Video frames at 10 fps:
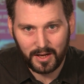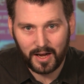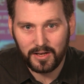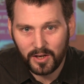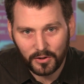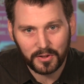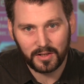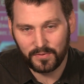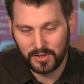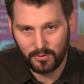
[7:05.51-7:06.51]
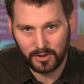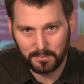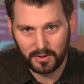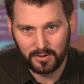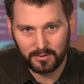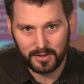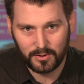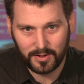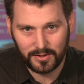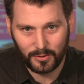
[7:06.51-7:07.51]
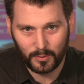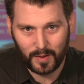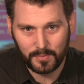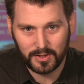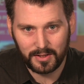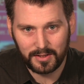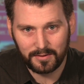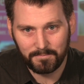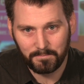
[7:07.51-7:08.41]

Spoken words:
and nothing of serious political interest on the website.